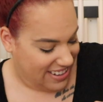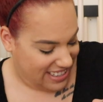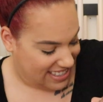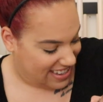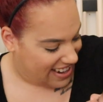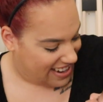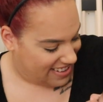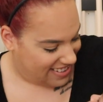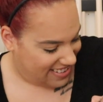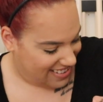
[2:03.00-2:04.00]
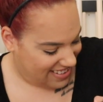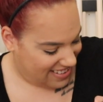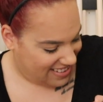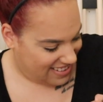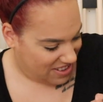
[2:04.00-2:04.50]
wanted to cuddle?
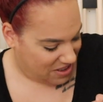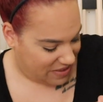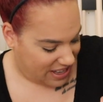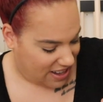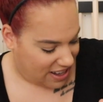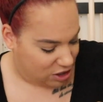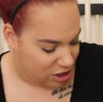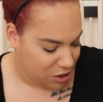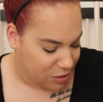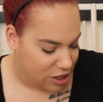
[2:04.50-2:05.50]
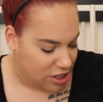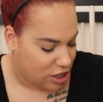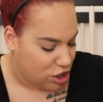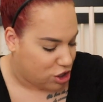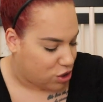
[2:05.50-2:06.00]
Oh my gosh, you are
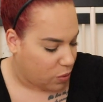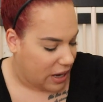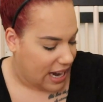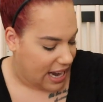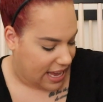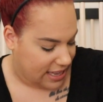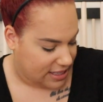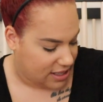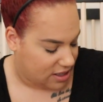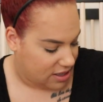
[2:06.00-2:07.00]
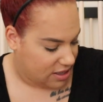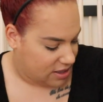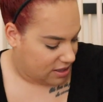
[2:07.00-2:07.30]
just the sweetest.